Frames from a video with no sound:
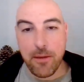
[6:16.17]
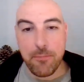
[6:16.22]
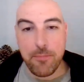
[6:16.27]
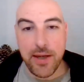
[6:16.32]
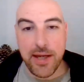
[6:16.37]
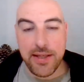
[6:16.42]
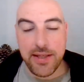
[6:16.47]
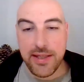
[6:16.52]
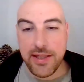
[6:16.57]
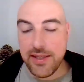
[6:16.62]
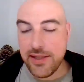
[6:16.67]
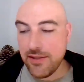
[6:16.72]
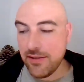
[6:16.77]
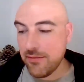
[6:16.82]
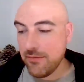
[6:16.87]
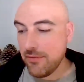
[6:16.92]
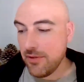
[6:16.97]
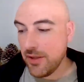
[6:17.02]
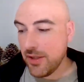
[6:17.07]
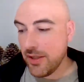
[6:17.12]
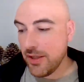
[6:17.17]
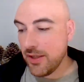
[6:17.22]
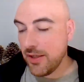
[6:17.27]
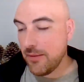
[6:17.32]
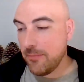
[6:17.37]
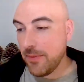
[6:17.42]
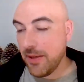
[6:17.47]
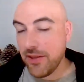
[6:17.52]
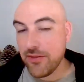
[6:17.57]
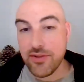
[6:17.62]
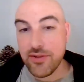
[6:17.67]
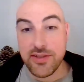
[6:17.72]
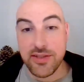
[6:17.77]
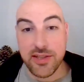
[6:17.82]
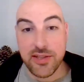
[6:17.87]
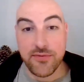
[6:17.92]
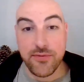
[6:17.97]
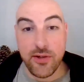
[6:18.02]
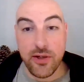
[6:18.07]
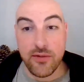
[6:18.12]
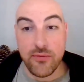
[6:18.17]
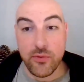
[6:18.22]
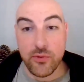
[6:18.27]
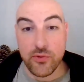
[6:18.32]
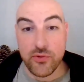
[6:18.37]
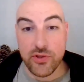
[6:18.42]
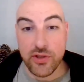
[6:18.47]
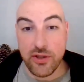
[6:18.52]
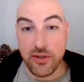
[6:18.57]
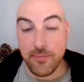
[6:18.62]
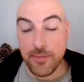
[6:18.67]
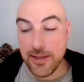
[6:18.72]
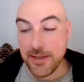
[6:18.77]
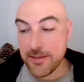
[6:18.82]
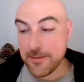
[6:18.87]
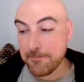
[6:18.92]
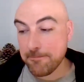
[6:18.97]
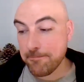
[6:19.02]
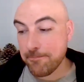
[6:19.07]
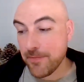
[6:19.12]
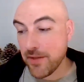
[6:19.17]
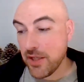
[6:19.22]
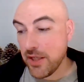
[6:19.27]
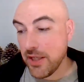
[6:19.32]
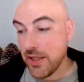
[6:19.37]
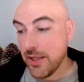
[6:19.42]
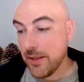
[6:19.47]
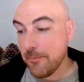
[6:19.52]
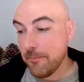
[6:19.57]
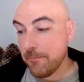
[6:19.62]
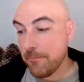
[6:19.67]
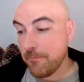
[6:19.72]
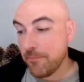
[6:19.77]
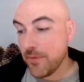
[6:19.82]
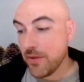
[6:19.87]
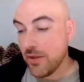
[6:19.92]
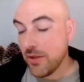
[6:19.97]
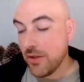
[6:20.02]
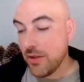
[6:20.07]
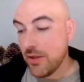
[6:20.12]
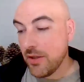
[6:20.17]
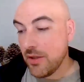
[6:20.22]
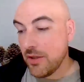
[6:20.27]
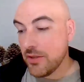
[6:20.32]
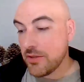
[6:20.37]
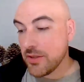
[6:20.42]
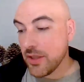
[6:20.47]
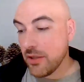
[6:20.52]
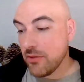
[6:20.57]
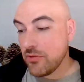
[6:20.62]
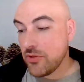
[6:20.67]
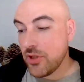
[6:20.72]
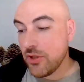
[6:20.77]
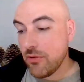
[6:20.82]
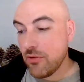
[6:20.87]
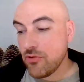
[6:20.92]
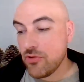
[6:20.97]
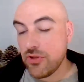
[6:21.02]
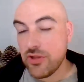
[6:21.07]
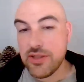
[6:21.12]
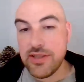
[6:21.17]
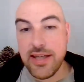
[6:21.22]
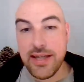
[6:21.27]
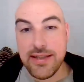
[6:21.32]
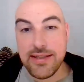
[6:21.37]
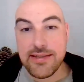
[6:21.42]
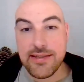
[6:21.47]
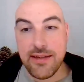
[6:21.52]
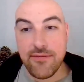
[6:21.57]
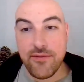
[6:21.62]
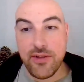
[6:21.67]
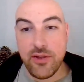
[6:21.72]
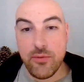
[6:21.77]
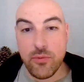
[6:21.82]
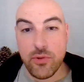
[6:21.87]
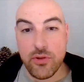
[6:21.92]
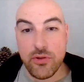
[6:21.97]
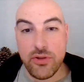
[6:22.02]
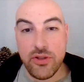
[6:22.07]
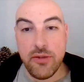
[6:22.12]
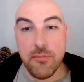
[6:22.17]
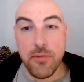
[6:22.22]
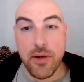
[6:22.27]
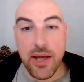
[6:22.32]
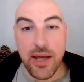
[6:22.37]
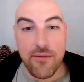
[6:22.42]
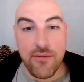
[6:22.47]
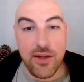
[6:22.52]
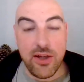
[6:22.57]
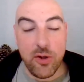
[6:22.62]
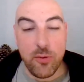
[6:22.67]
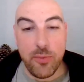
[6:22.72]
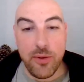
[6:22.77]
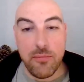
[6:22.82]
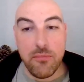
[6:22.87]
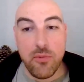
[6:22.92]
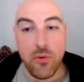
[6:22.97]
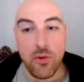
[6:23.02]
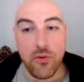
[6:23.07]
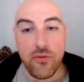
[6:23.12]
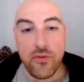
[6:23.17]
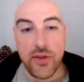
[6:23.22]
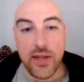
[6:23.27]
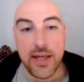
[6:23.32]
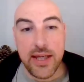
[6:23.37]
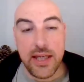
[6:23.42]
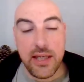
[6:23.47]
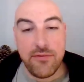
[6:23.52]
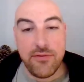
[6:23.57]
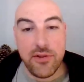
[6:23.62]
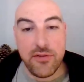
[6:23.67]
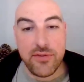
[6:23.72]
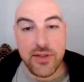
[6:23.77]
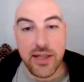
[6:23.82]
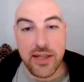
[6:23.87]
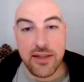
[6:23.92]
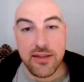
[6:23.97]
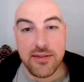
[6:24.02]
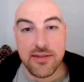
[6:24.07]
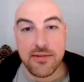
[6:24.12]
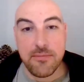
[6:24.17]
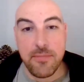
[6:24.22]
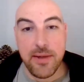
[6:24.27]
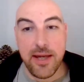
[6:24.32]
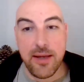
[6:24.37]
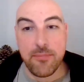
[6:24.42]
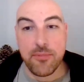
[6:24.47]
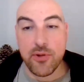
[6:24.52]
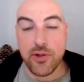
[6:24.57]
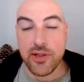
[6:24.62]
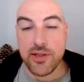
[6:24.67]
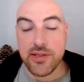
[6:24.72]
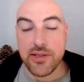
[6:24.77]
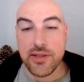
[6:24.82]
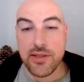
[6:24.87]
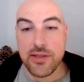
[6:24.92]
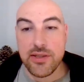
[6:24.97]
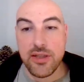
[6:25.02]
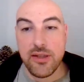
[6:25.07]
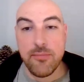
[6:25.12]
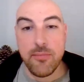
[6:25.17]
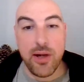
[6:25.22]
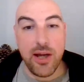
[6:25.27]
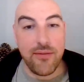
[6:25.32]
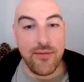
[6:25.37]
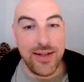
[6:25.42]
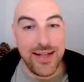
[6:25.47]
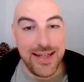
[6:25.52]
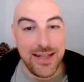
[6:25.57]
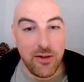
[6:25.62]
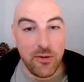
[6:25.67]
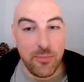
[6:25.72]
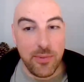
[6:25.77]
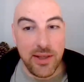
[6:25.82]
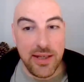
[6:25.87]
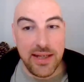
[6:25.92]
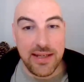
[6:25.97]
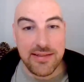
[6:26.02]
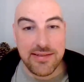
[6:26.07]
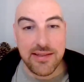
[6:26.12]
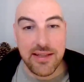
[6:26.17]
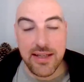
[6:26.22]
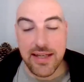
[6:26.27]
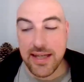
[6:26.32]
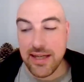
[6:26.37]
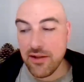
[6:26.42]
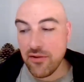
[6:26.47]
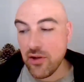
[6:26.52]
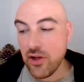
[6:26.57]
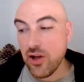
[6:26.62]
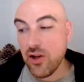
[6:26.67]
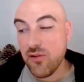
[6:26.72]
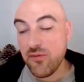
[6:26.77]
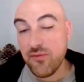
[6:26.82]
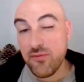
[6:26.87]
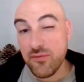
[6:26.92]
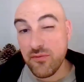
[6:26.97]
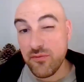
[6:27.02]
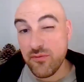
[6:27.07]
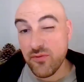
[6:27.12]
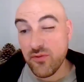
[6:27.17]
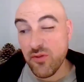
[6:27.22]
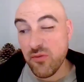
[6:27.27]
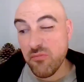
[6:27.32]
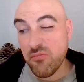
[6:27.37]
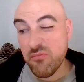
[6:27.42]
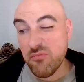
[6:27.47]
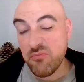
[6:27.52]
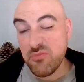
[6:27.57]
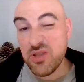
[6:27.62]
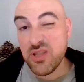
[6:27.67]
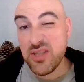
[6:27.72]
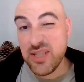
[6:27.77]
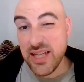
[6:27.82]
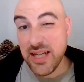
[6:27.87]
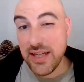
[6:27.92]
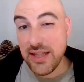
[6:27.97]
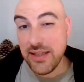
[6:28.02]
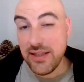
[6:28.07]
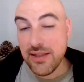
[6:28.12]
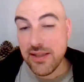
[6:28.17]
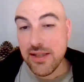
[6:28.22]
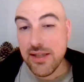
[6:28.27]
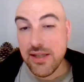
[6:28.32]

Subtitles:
Bet365 or Skybet. So £210.71. You might have a little bit more than that if you've taken some better prices. You might have a little bit less than that off from today.